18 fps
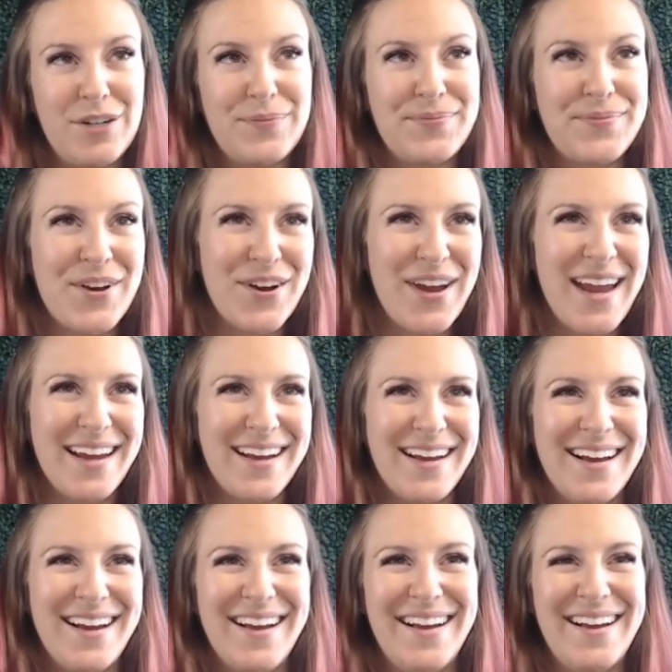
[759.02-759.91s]
Okay,
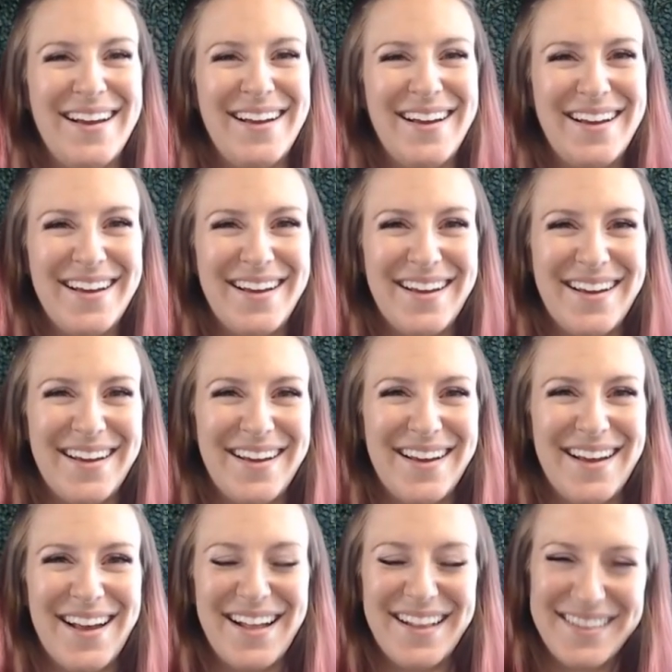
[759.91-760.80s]

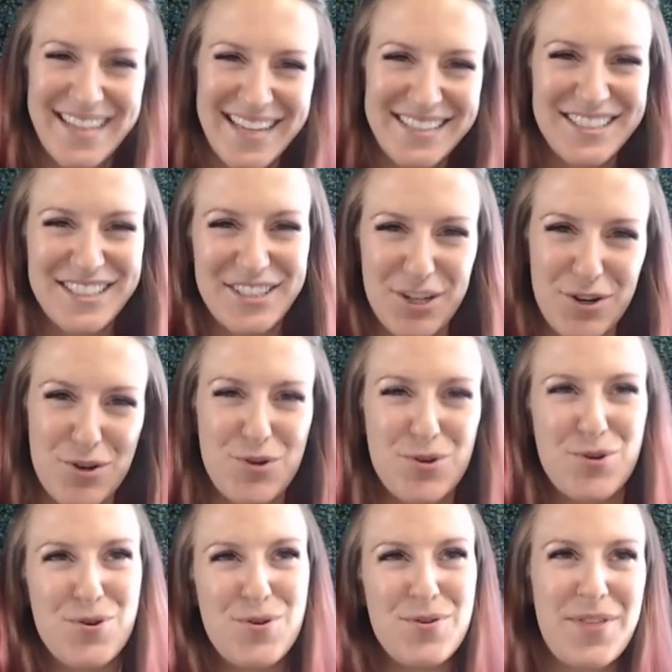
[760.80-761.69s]
let's
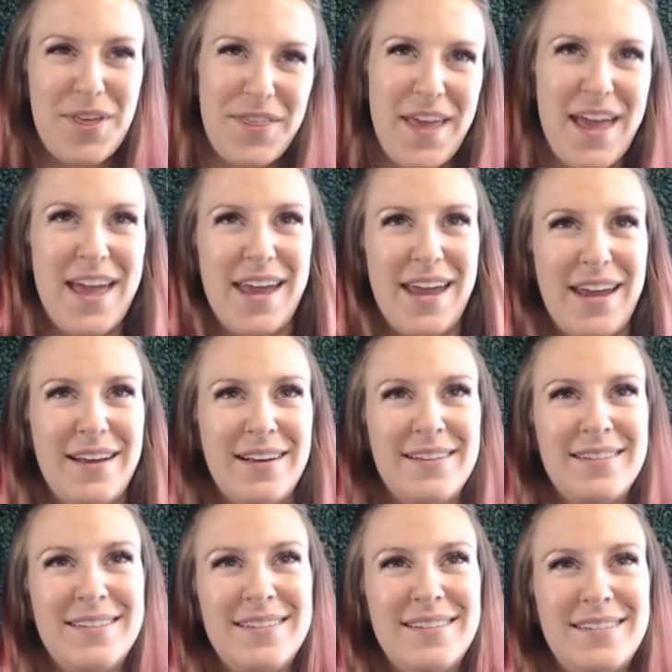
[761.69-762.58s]
do the thing.
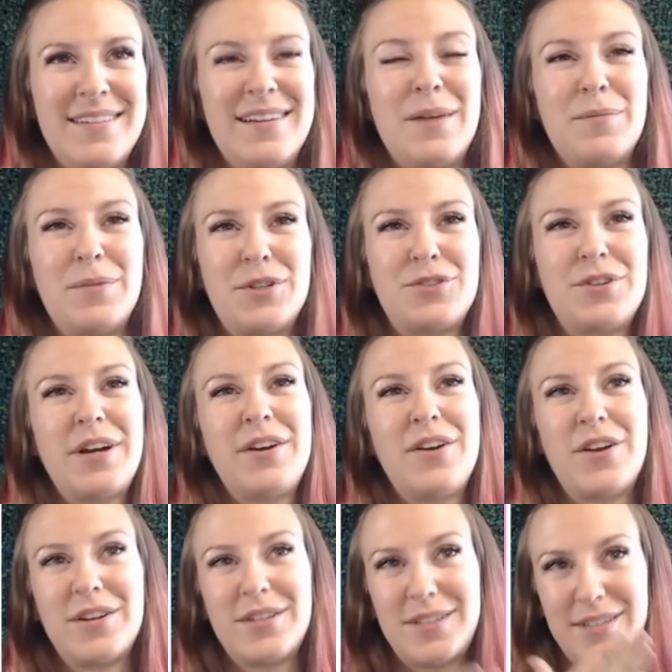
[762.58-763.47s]
I'm gonna try
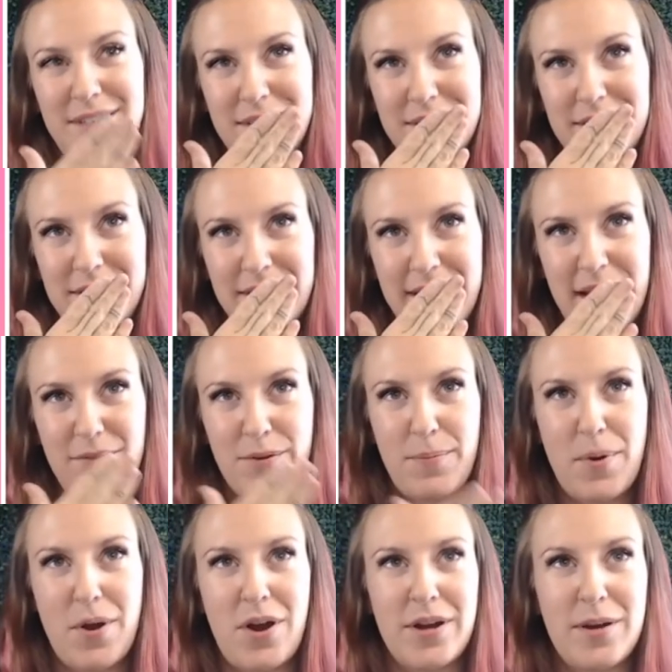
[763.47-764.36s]
not to have a
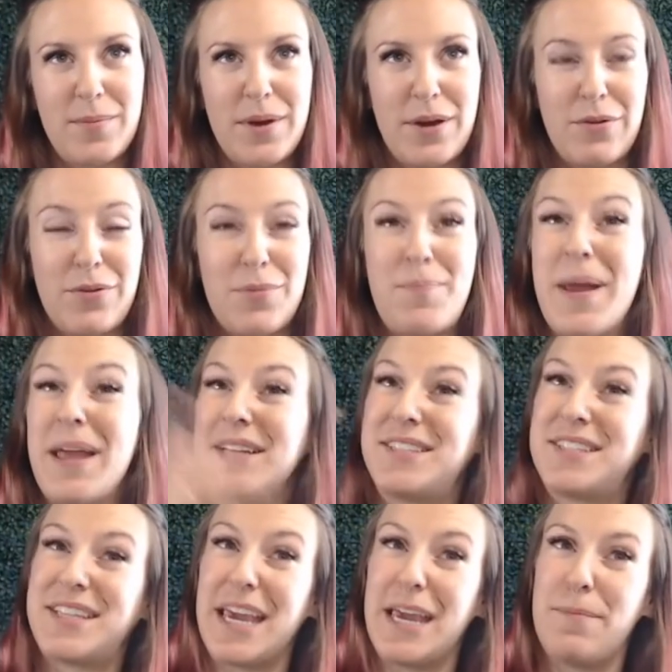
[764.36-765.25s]
potty mouth. Paint
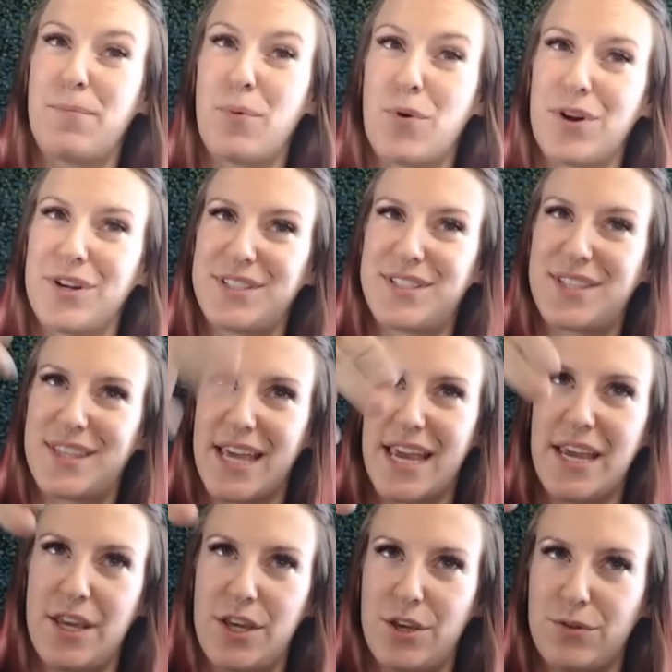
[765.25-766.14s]
skateboards.
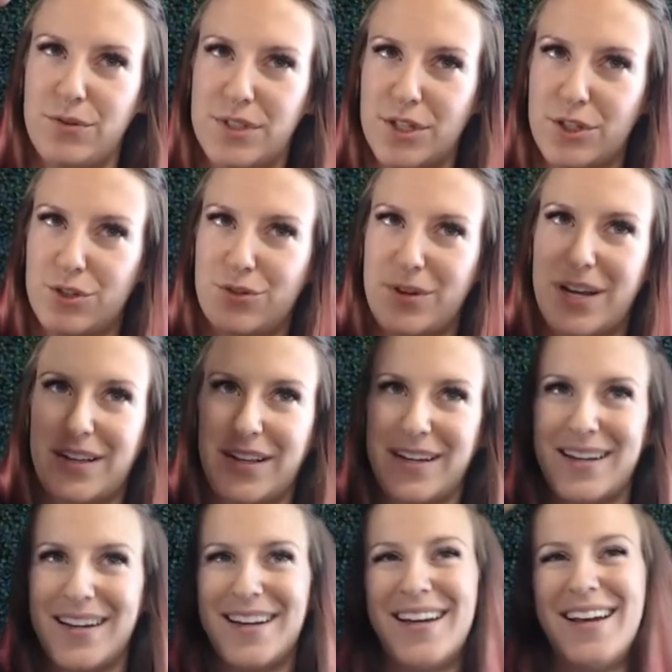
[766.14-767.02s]
Thank you, Cinderelli.
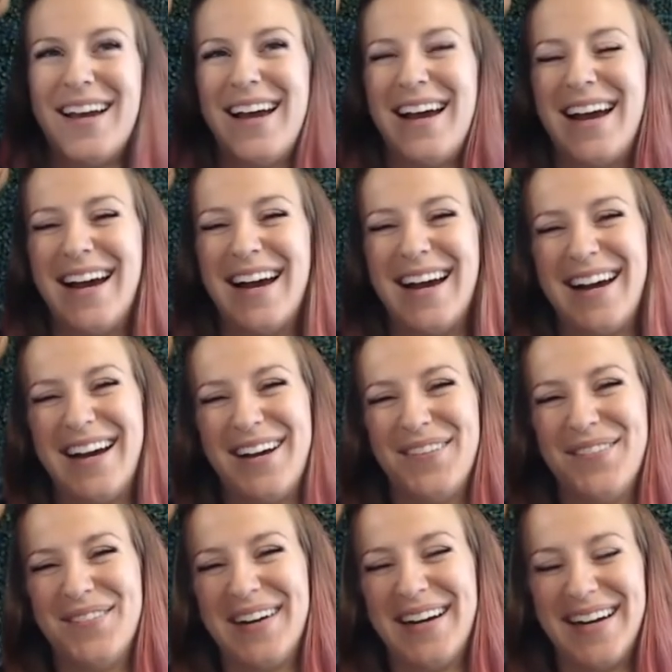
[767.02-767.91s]

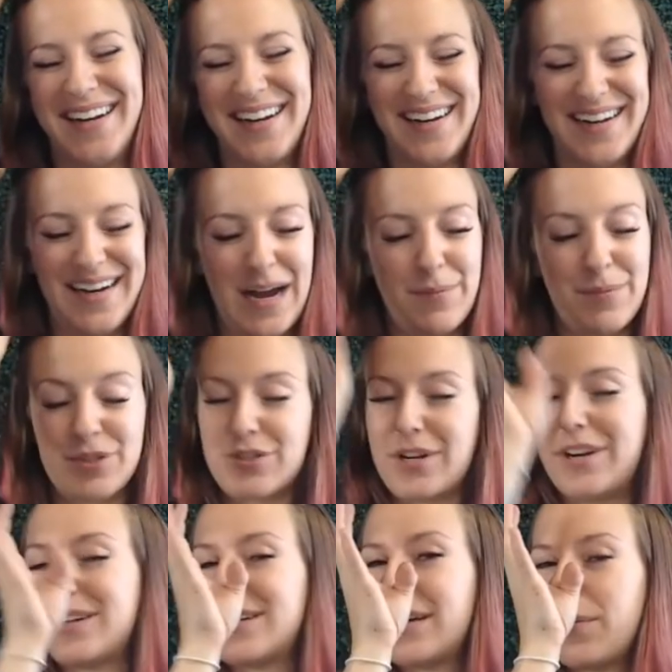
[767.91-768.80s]
I'm gonna
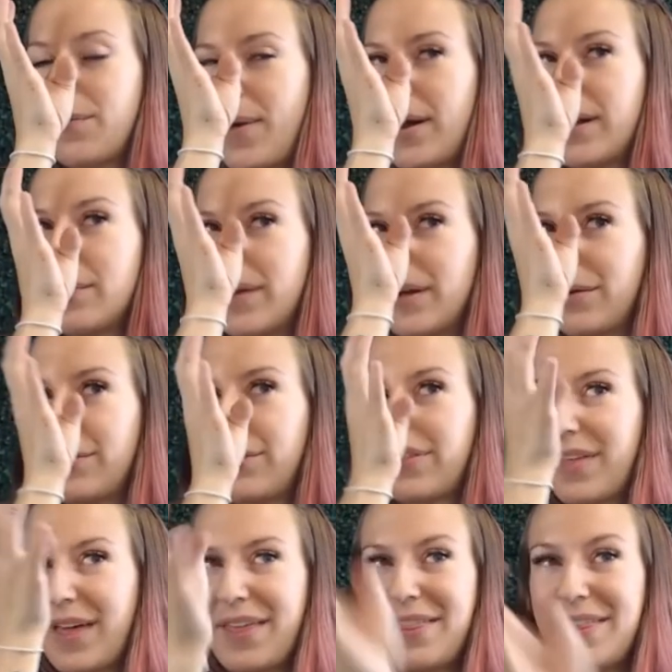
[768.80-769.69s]
try not to have a potty mouth
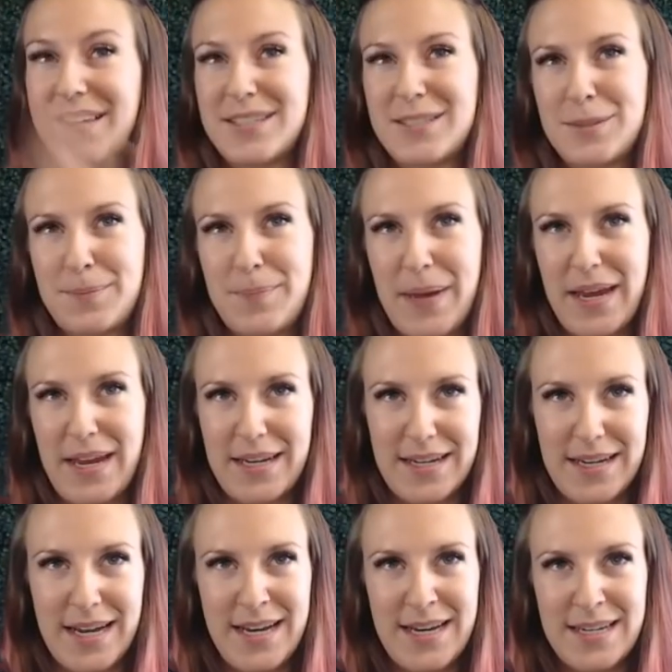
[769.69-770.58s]
this paint
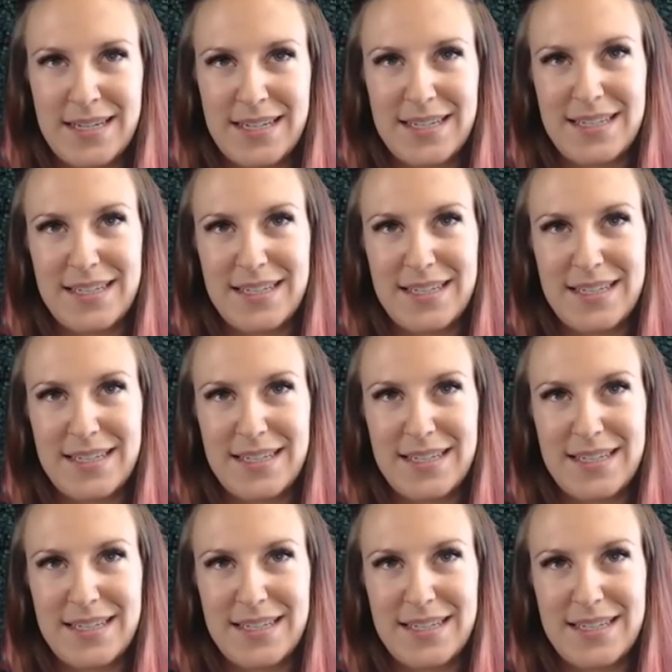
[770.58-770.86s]
night.